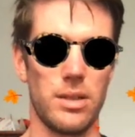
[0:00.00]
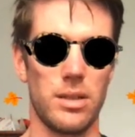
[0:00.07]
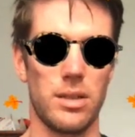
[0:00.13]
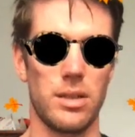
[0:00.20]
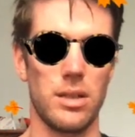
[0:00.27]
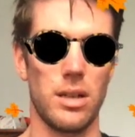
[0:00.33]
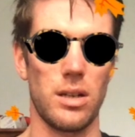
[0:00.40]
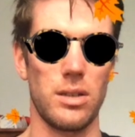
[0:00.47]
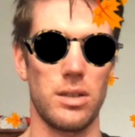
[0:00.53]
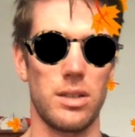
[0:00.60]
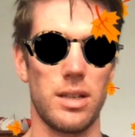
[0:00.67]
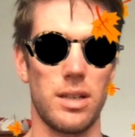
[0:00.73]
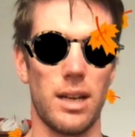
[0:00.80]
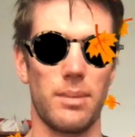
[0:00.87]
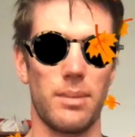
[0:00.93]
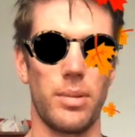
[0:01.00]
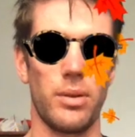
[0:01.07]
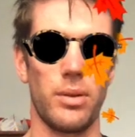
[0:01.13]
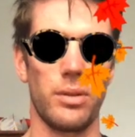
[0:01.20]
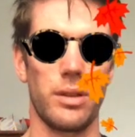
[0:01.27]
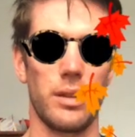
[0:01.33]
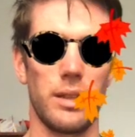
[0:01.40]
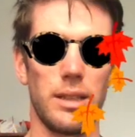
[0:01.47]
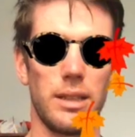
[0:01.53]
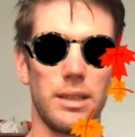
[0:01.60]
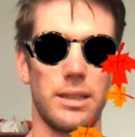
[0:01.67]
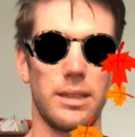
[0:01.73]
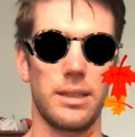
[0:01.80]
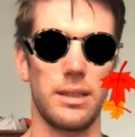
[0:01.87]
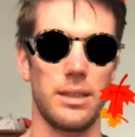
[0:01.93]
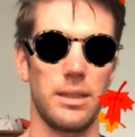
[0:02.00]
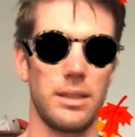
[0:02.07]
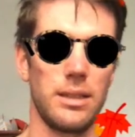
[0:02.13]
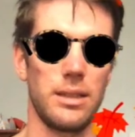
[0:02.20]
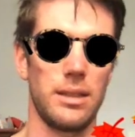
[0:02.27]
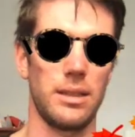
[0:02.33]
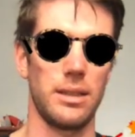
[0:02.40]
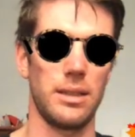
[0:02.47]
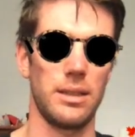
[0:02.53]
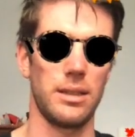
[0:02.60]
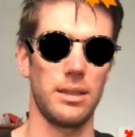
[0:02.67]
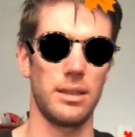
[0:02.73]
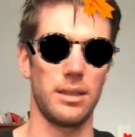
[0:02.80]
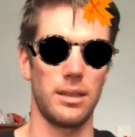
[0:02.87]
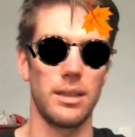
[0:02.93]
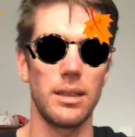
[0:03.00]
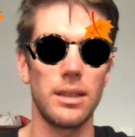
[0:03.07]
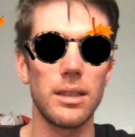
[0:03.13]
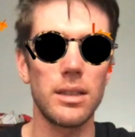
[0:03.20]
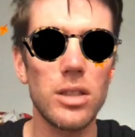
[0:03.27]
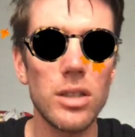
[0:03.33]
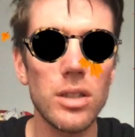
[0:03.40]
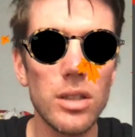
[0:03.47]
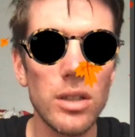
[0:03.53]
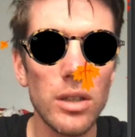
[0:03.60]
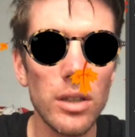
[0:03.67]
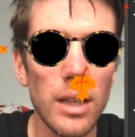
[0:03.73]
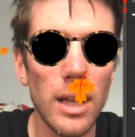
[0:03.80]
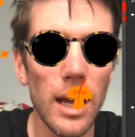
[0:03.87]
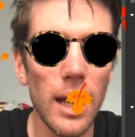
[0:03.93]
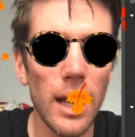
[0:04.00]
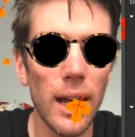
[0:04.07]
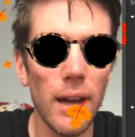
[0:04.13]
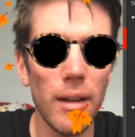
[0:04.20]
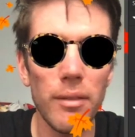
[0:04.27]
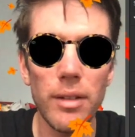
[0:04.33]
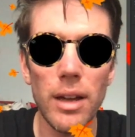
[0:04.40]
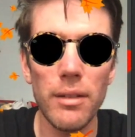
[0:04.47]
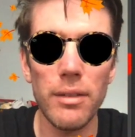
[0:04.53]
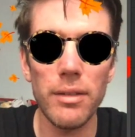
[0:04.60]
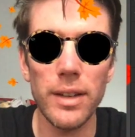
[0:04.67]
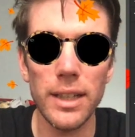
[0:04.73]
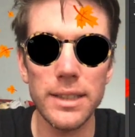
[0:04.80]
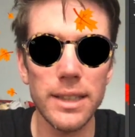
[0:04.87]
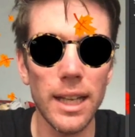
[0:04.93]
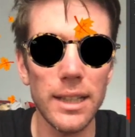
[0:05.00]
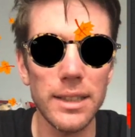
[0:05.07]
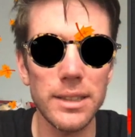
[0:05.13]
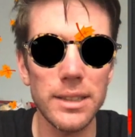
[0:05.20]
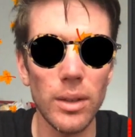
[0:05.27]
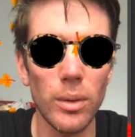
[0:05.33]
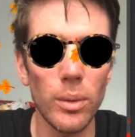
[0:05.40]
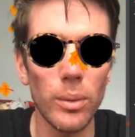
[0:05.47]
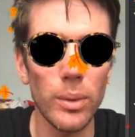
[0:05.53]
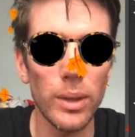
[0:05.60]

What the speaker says: uncheck both of these, it should have fixed that. So we can